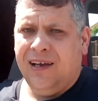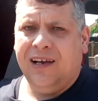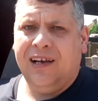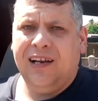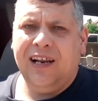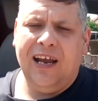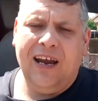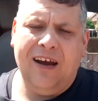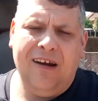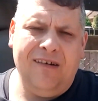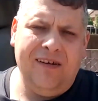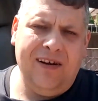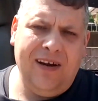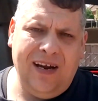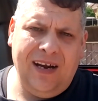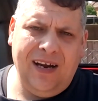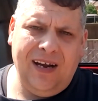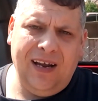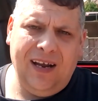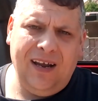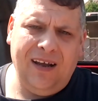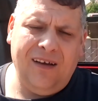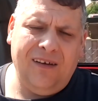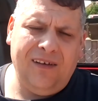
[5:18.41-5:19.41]
clearing
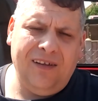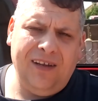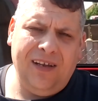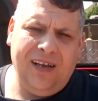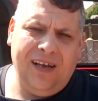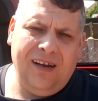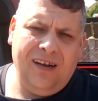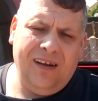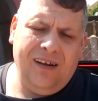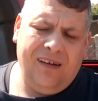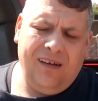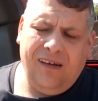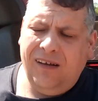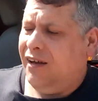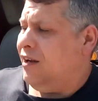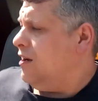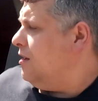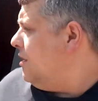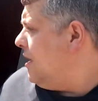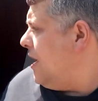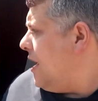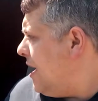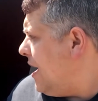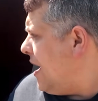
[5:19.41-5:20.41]
it
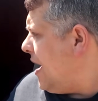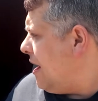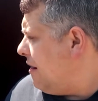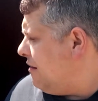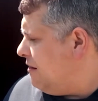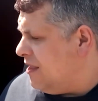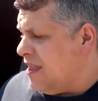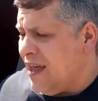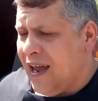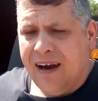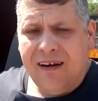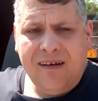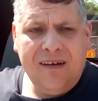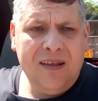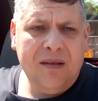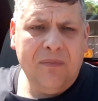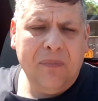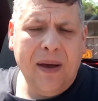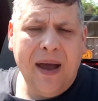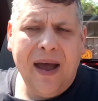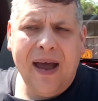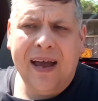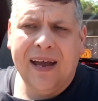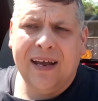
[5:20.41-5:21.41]
out of there in the
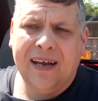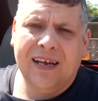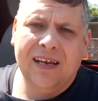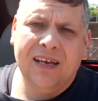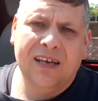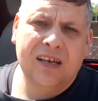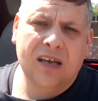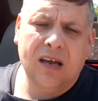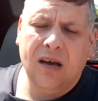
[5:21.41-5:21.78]
back,